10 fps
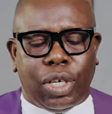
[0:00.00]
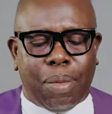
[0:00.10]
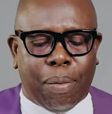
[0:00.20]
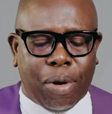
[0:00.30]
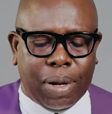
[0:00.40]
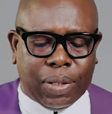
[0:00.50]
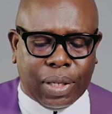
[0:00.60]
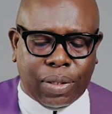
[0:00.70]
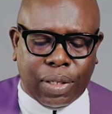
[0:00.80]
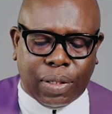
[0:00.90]
see, my brothers
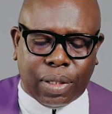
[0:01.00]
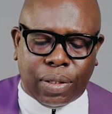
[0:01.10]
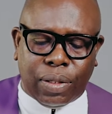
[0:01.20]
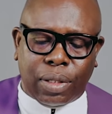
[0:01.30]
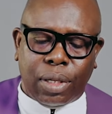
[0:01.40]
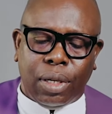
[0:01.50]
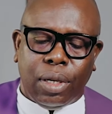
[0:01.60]
and sisters,